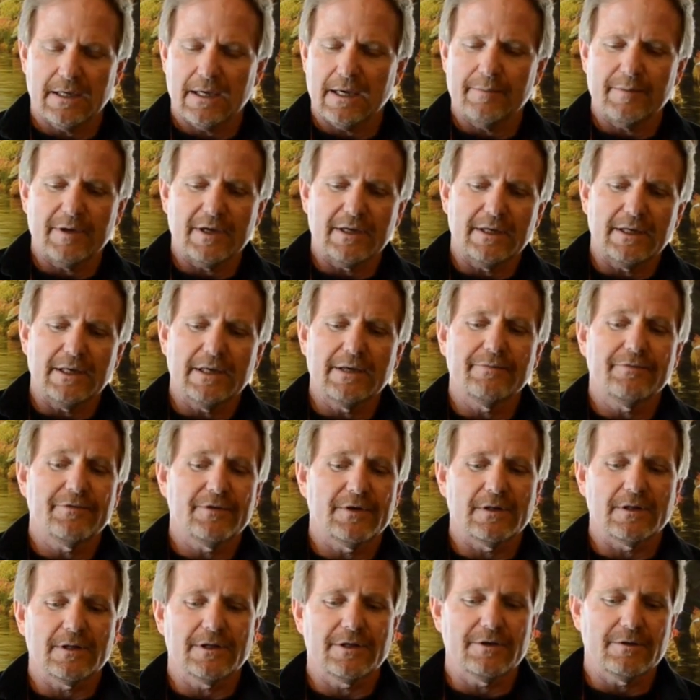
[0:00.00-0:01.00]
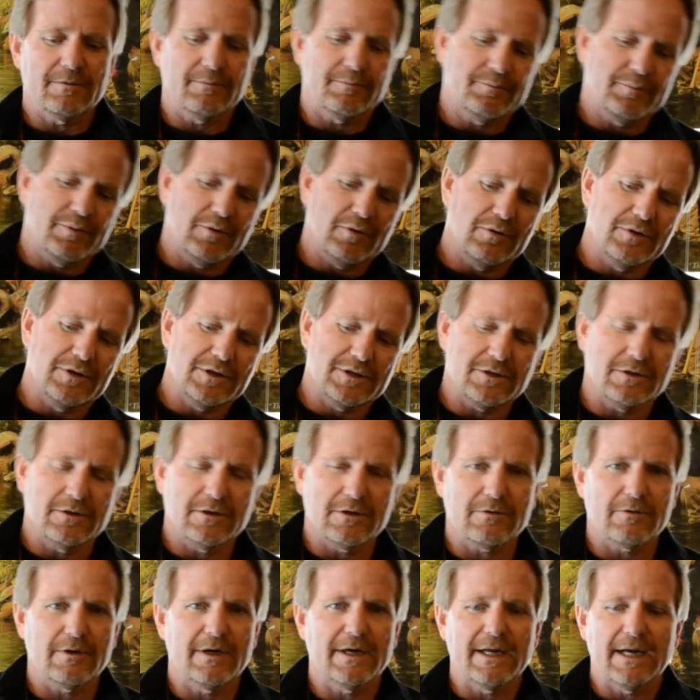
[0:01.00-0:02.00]
I mean infinitely. You can pull this
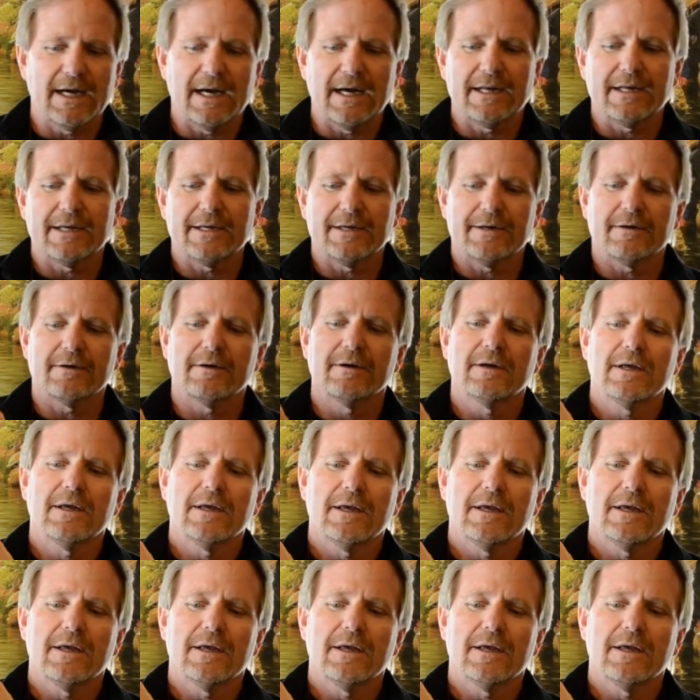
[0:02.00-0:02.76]
hook right out of here.